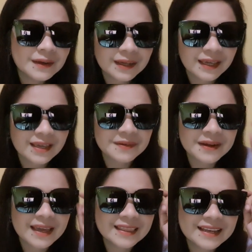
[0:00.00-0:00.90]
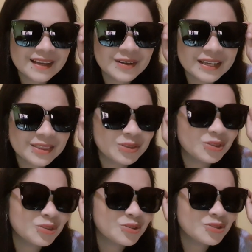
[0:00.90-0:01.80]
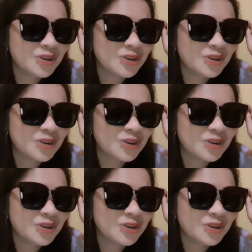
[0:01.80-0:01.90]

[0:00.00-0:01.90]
Okay, you're ready na ulit to